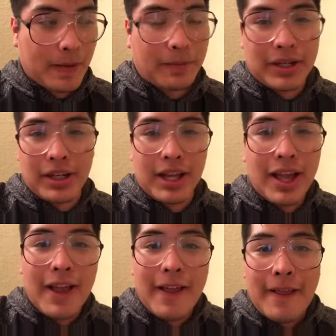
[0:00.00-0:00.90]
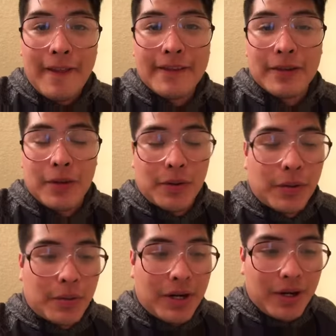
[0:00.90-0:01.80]
I mean,
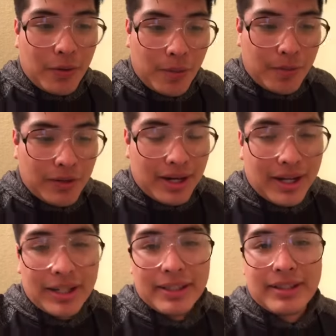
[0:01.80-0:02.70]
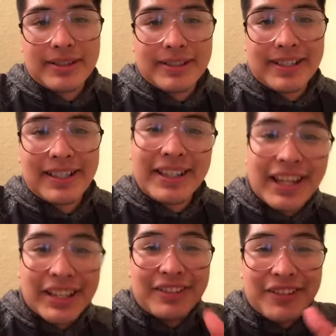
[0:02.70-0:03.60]
so I hope you guys kind of
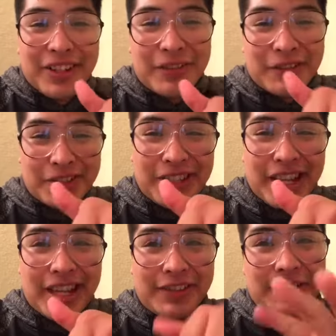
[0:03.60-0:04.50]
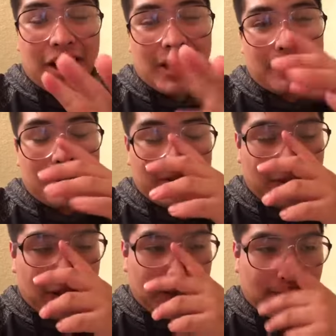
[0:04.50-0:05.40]
liked the video for today if not
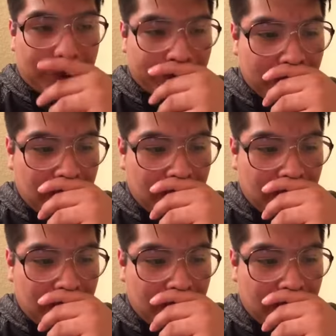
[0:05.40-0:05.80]
maybe uh,